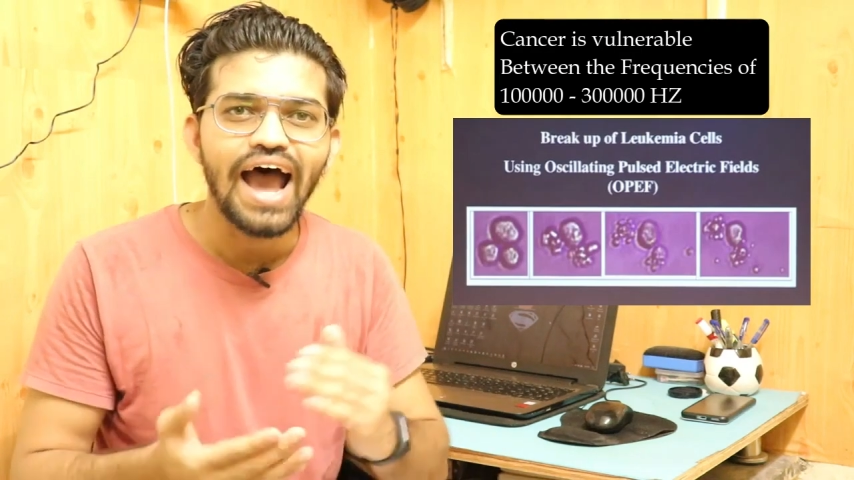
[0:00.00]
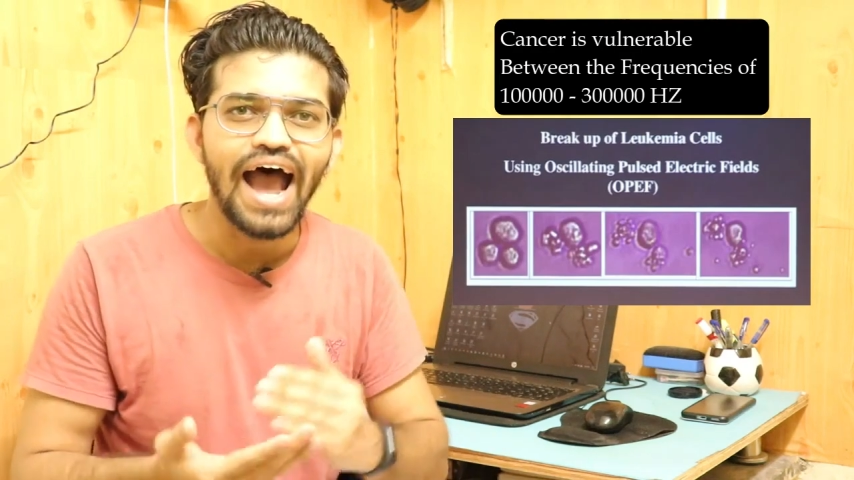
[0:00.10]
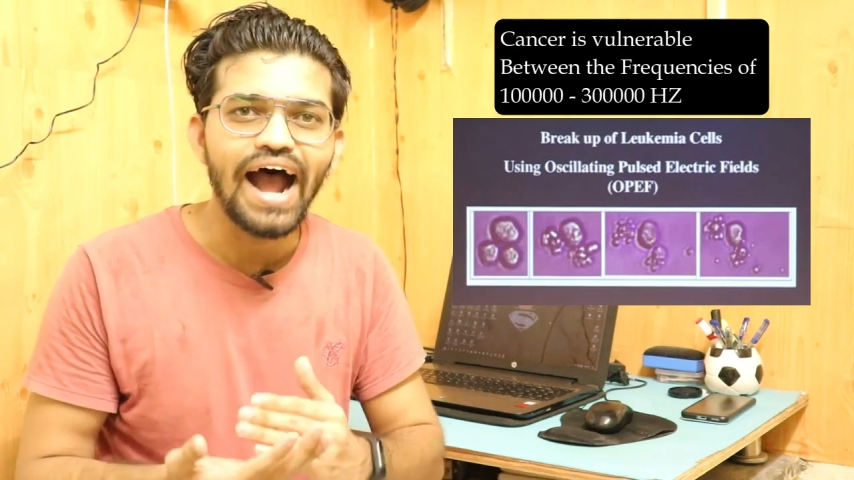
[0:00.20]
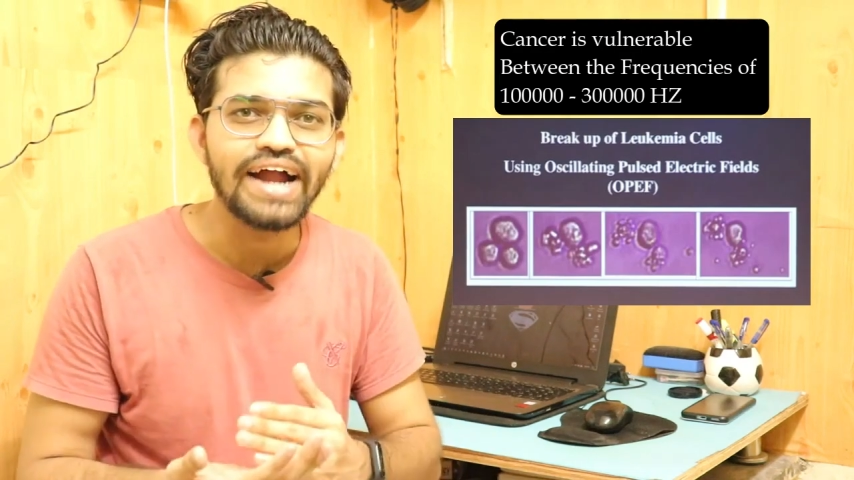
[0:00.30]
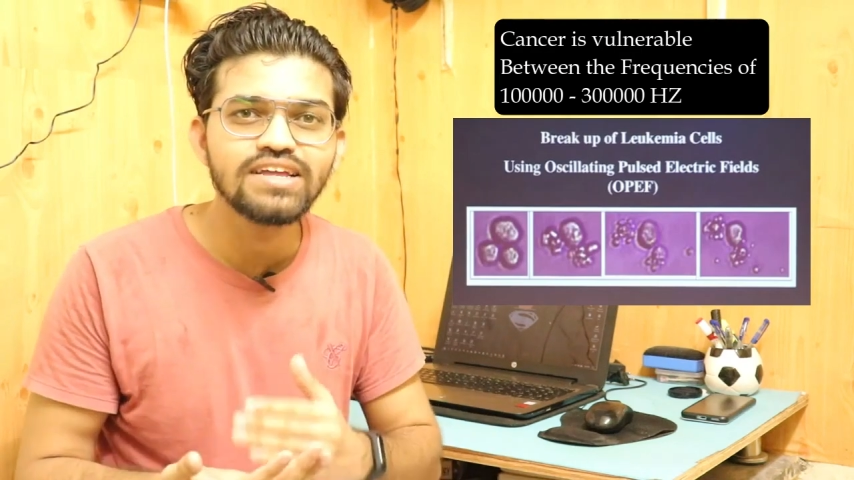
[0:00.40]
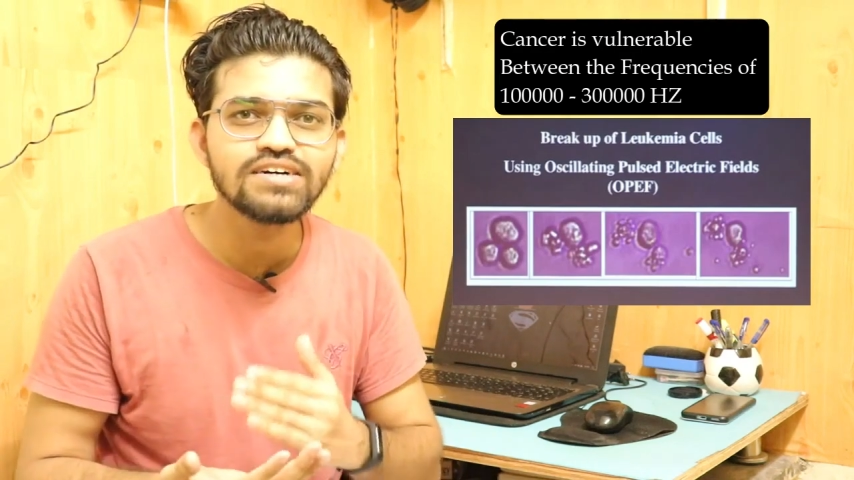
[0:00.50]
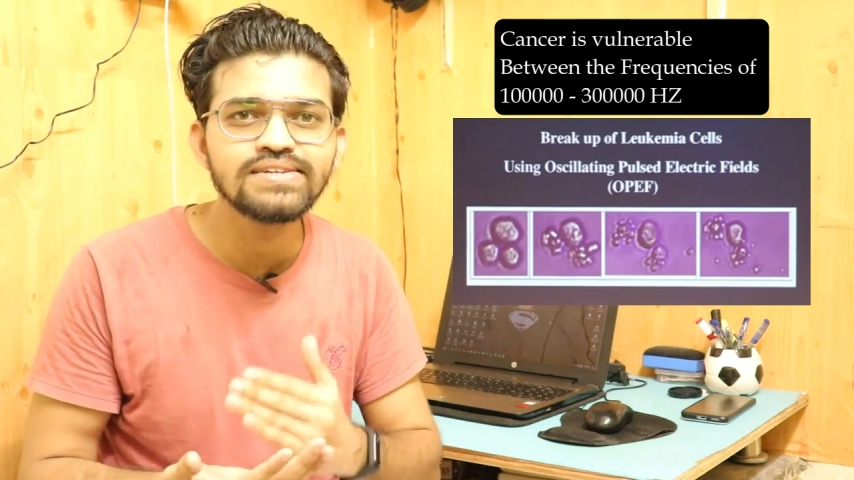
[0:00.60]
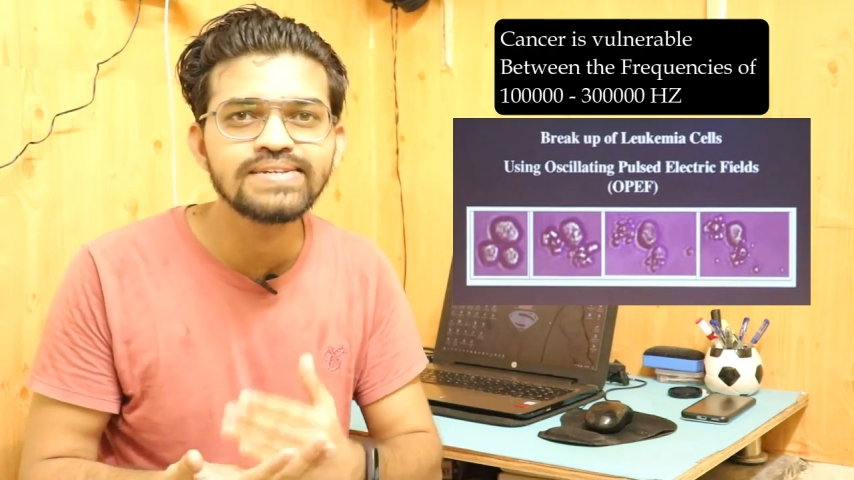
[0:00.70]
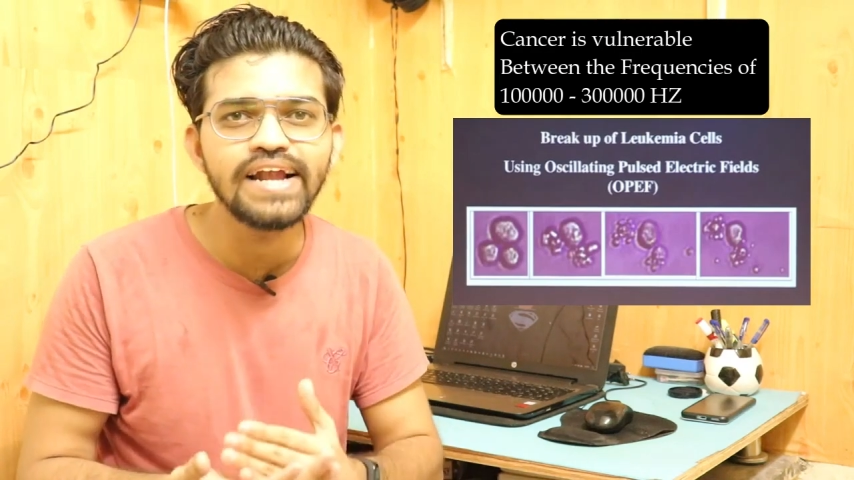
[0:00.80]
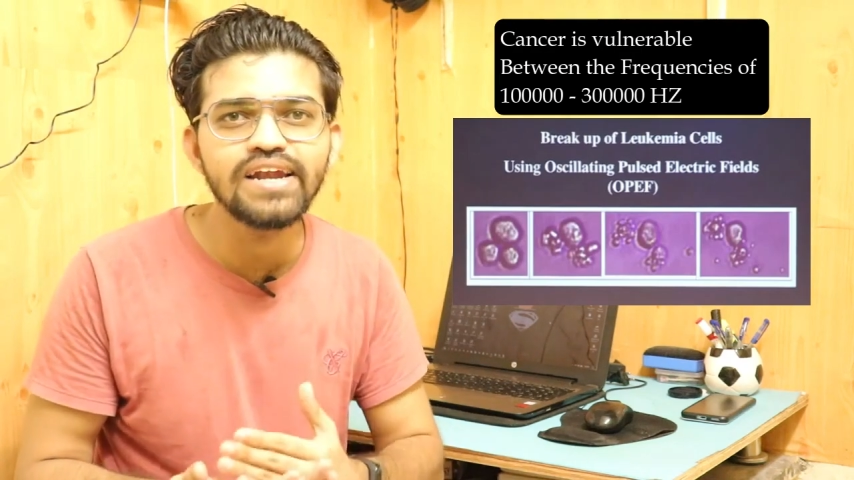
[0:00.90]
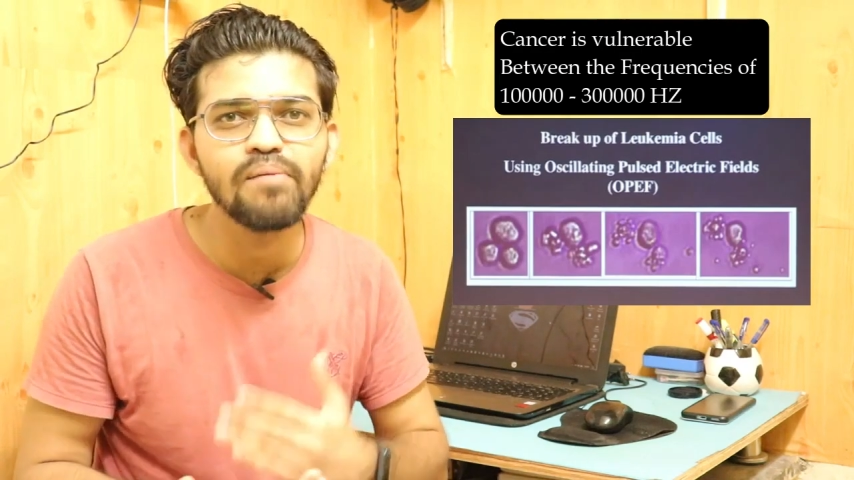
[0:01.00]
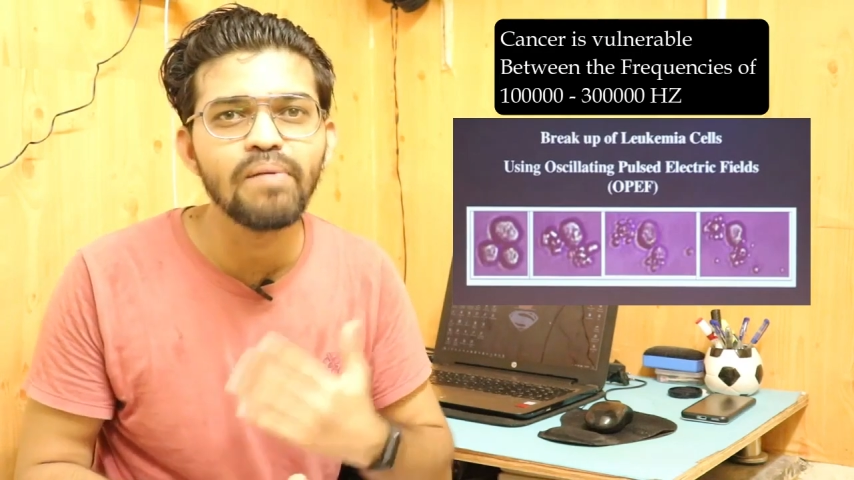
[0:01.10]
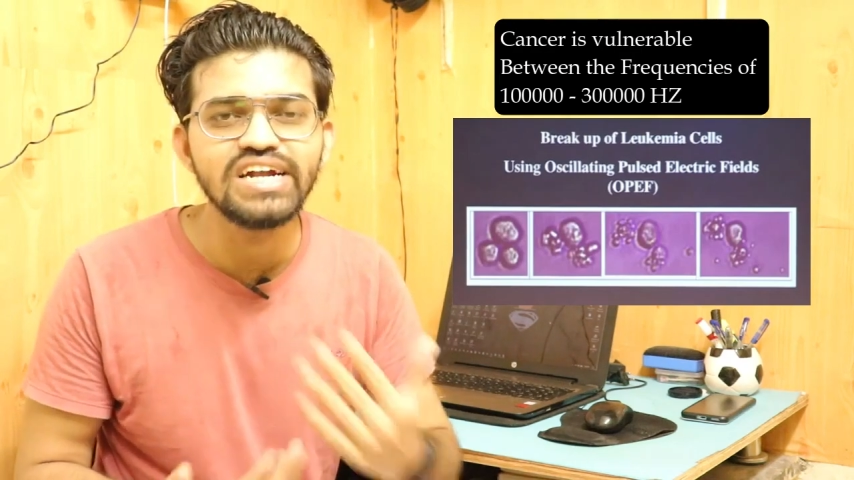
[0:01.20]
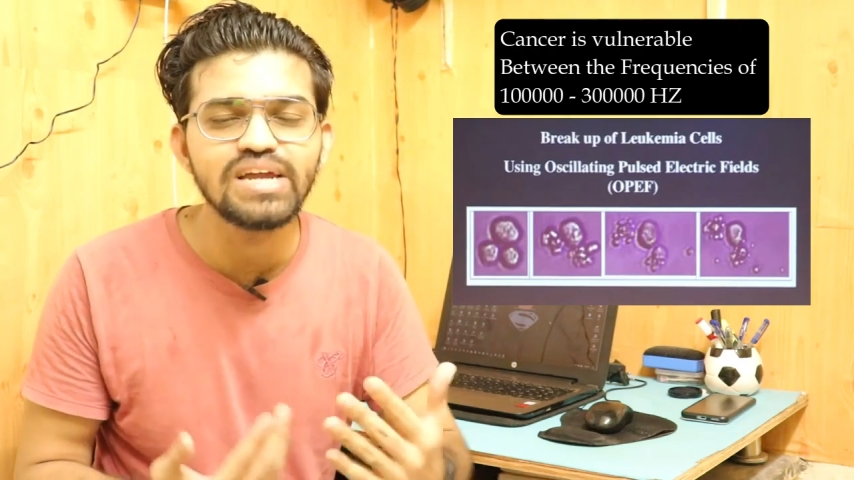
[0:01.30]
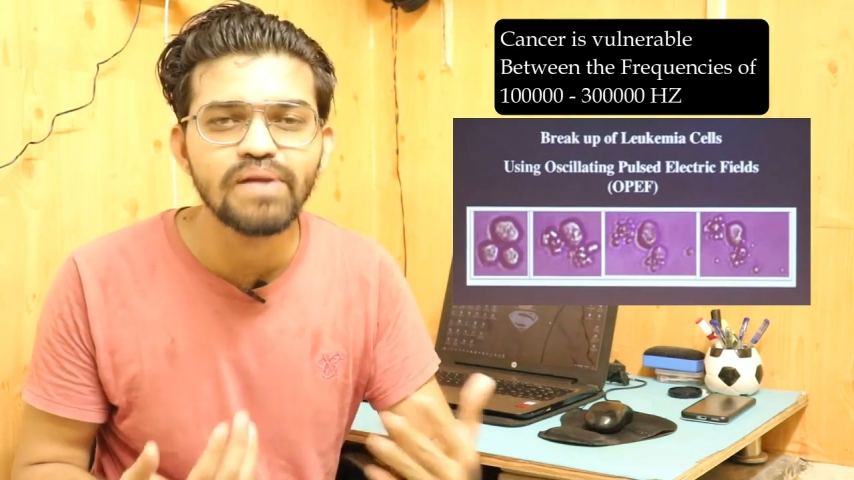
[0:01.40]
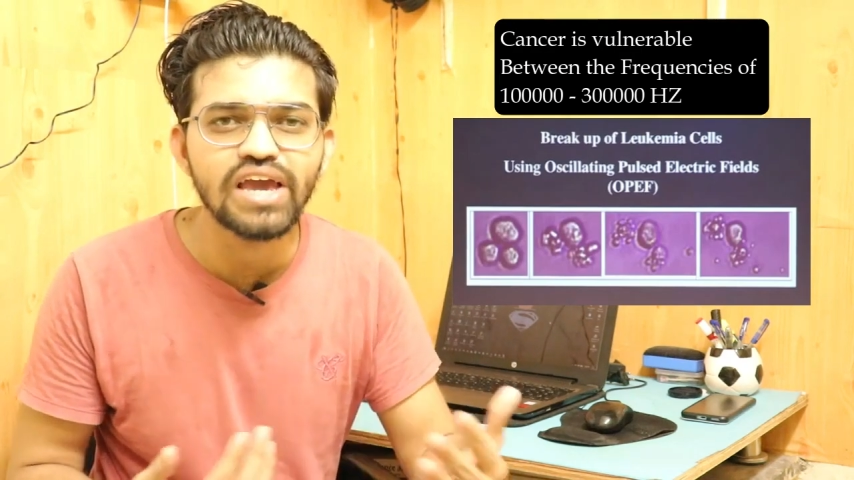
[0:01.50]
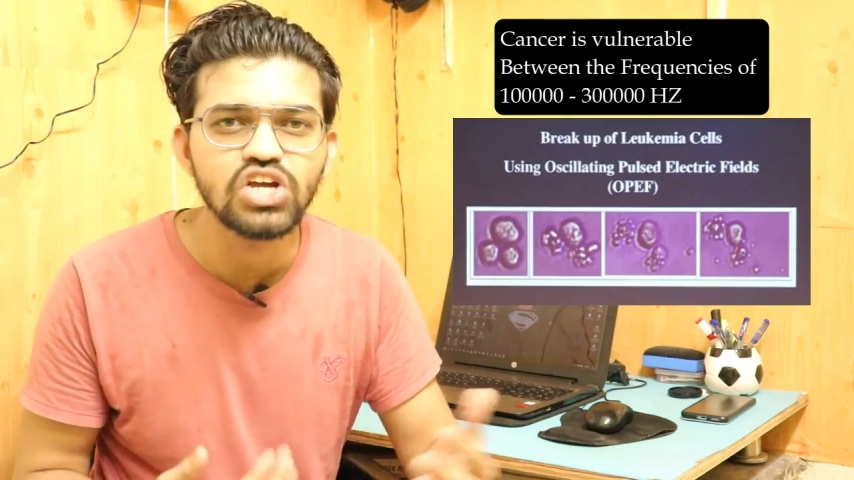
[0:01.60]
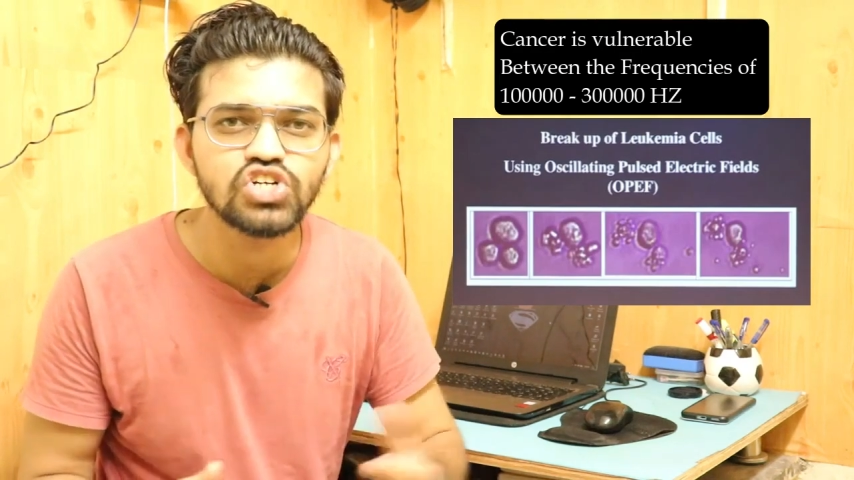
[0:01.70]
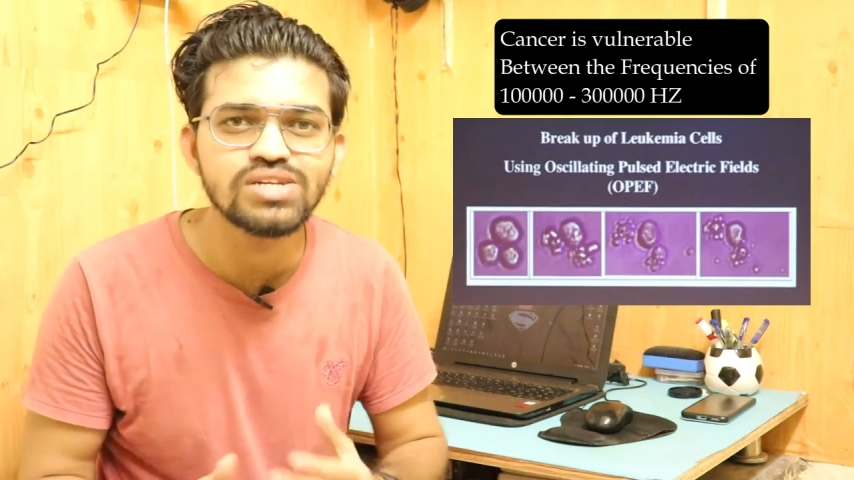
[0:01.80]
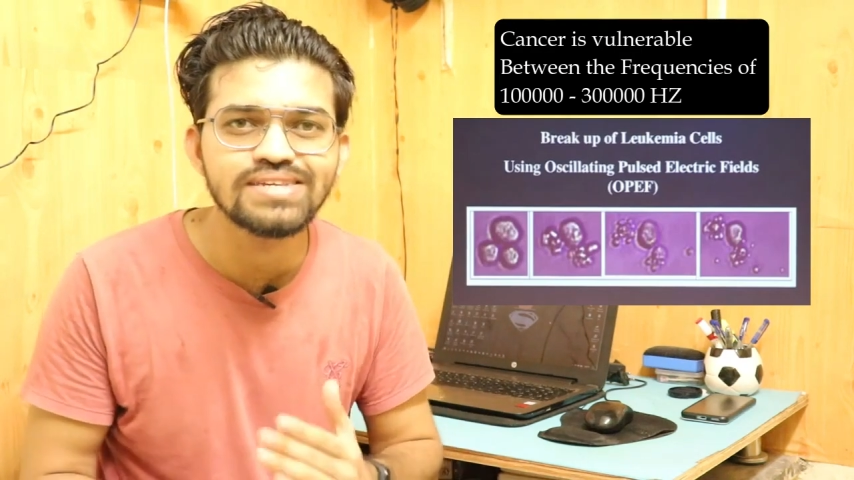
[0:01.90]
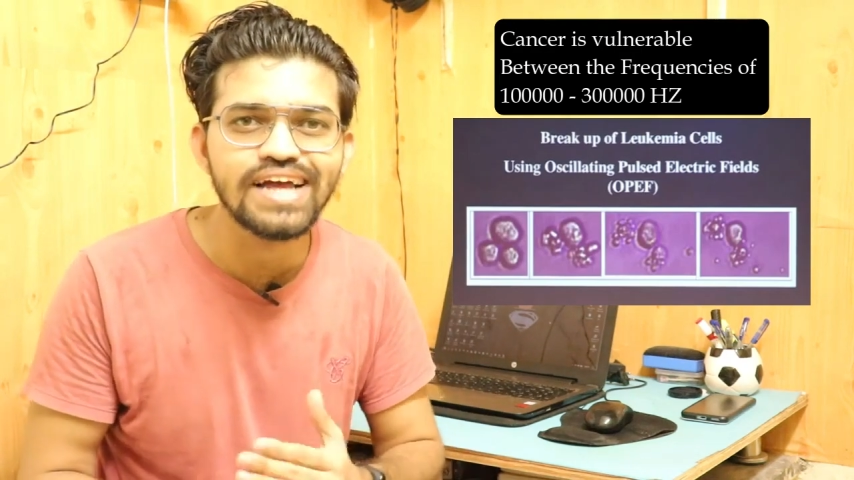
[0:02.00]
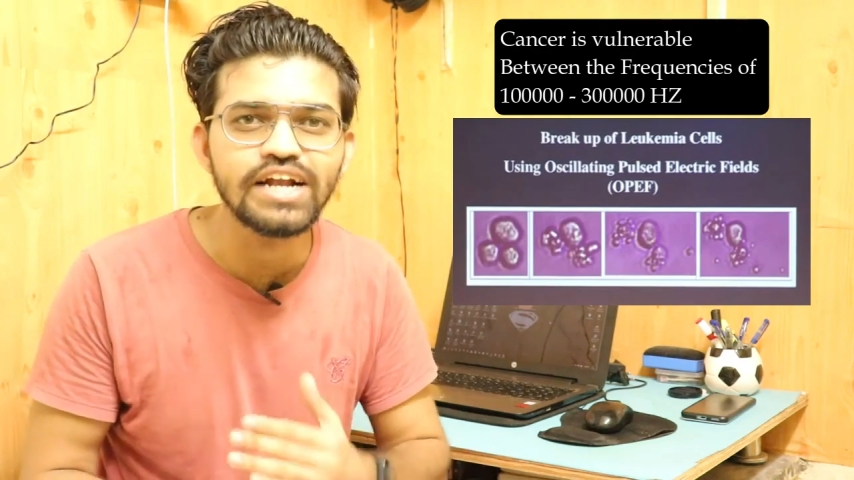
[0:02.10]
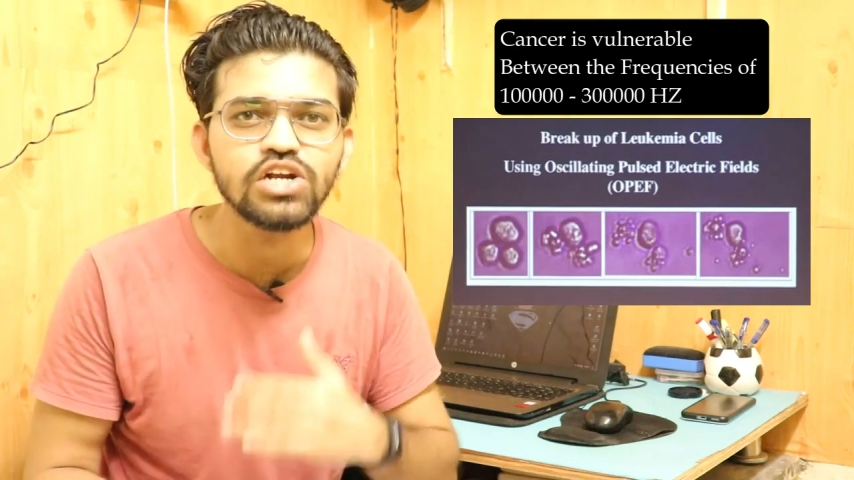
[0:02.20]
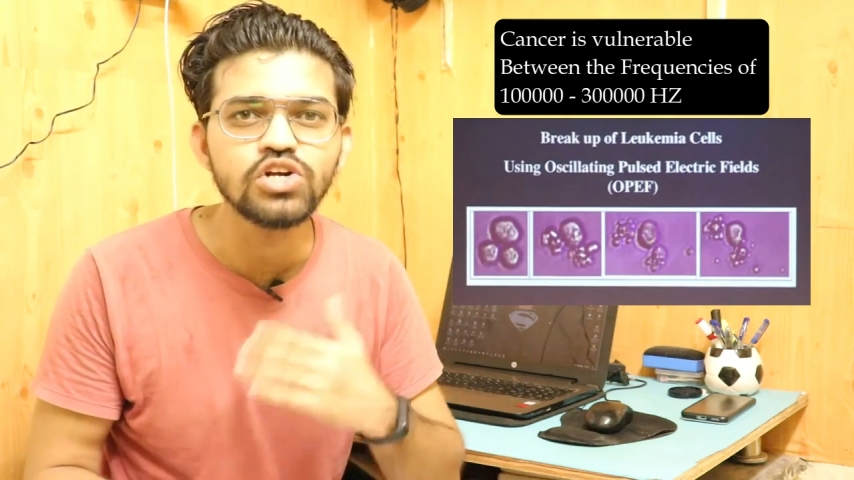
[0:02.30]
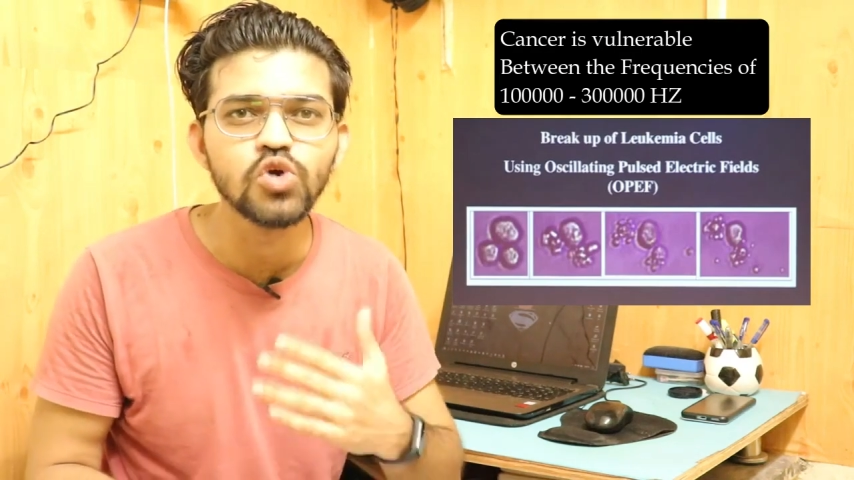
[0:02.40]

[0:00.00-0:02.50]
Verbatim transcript: and the cell multiplication cell